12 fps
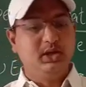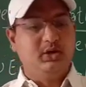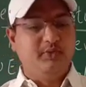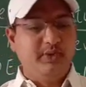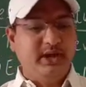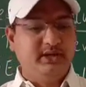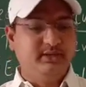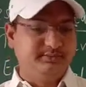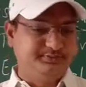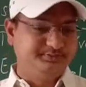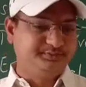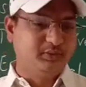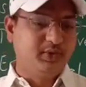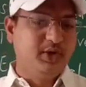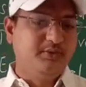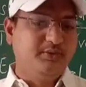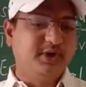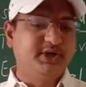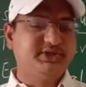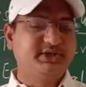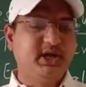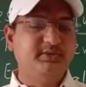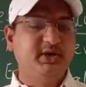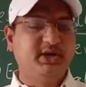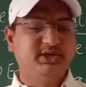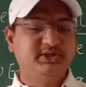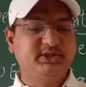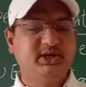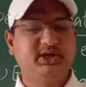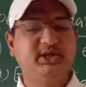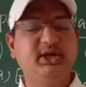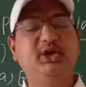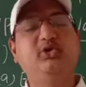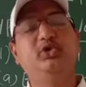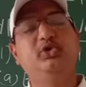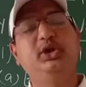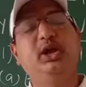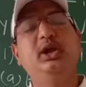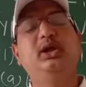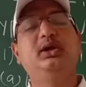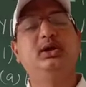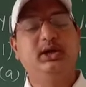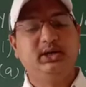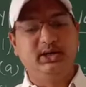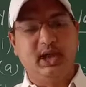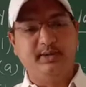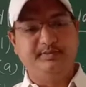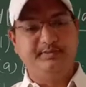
wet forest can be considered the equatorial type.